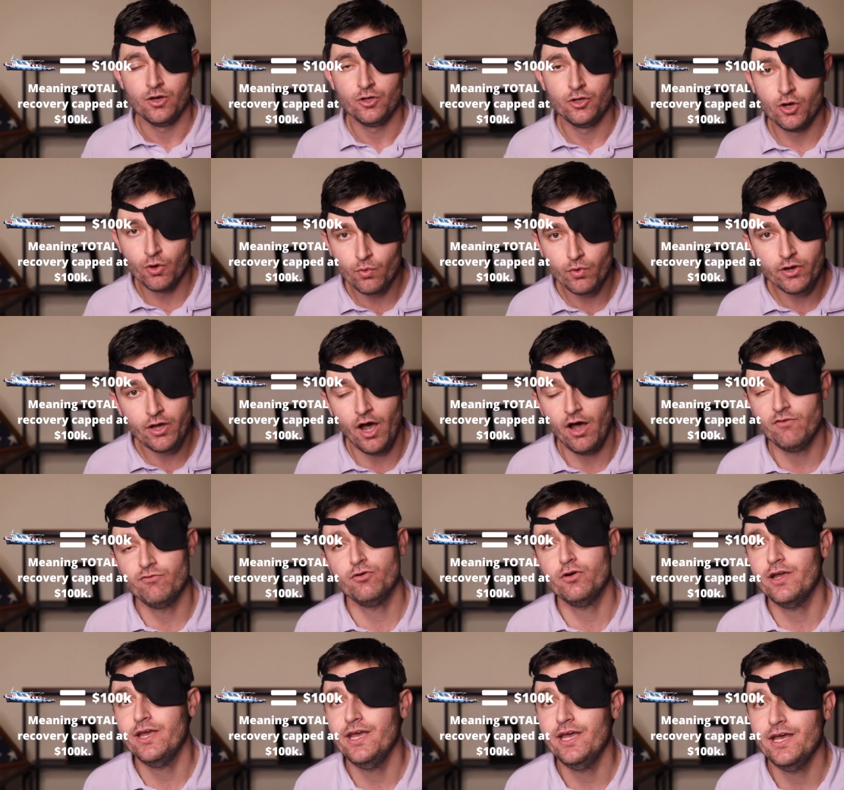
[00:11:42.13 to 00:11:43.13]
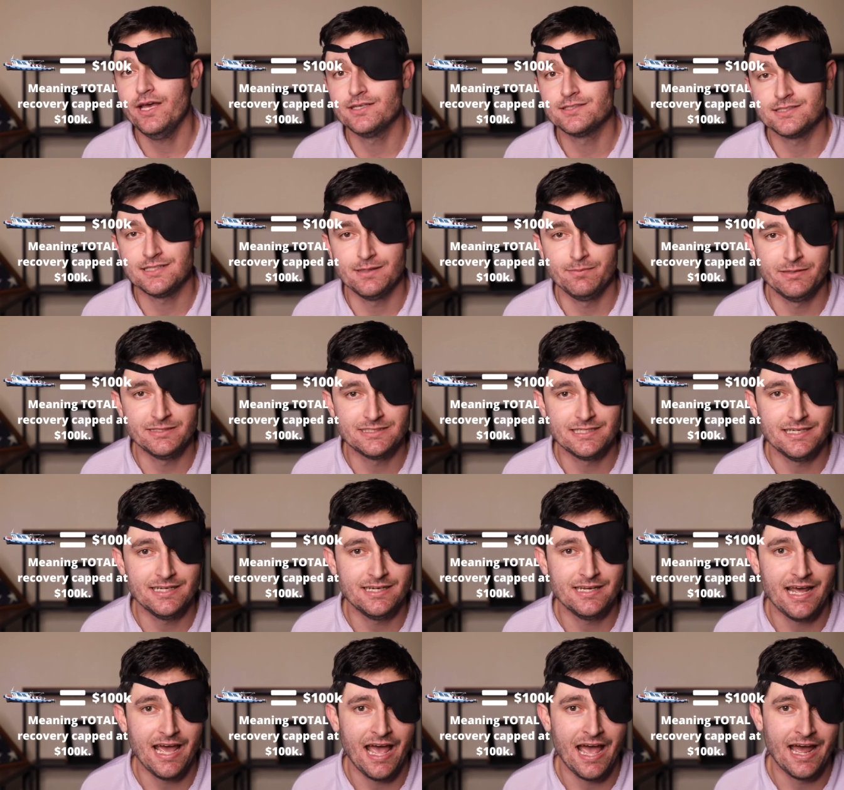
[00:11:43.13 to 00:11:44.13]
Your recovery is
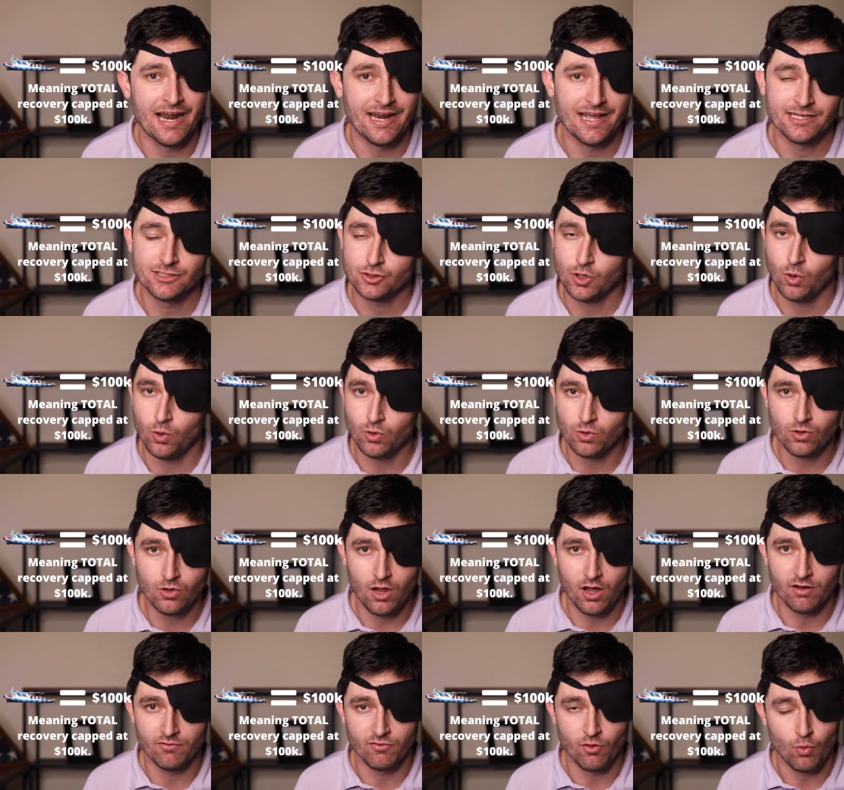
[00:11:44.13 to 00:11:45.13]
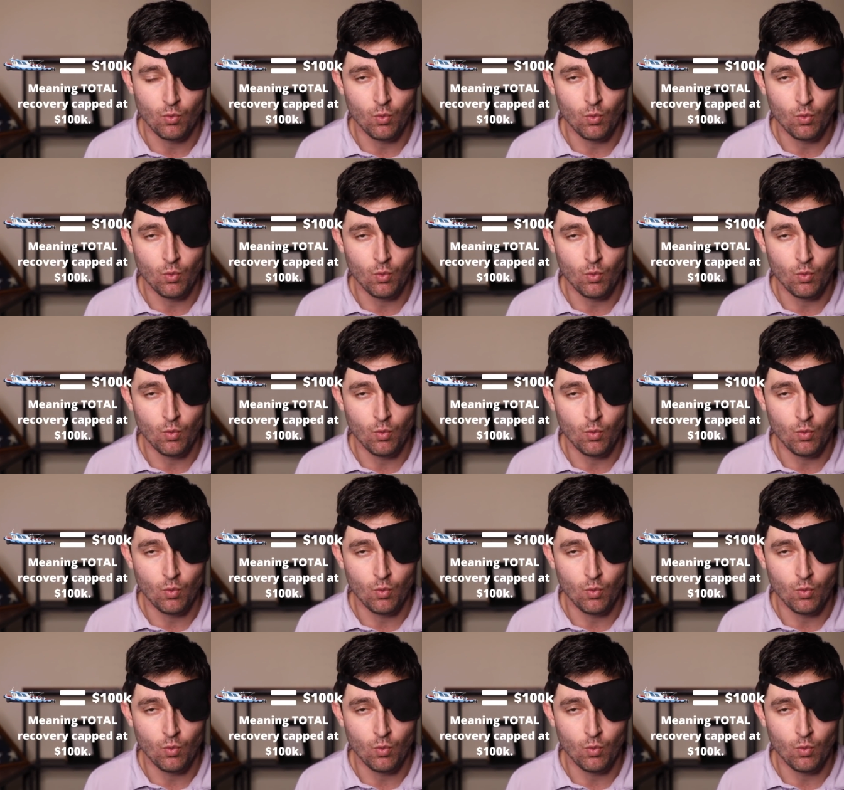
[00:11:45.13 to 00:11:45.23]
limited at a total of